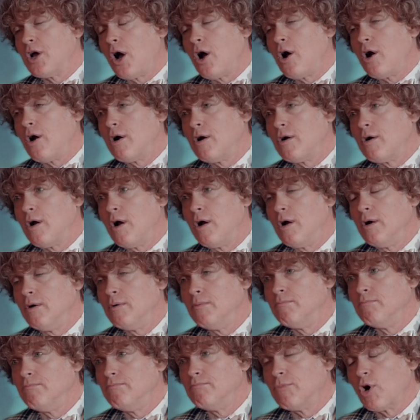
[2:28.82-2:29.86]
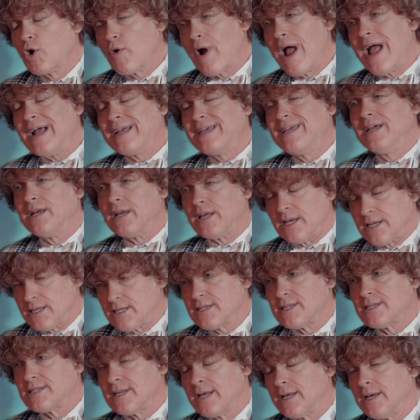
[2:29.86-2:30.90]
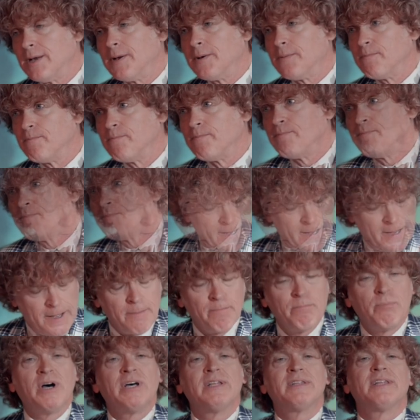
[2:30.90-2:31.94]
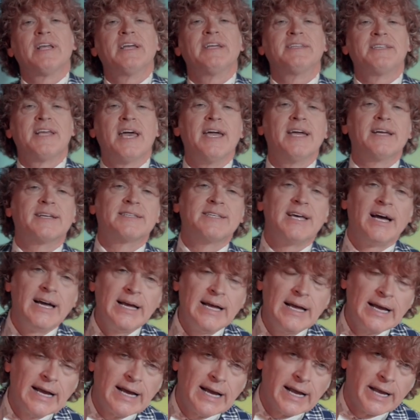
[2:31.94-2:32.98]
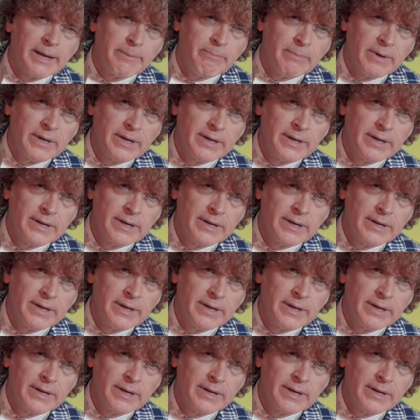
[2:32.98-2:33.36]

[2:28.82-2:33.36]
are miraculous but they take time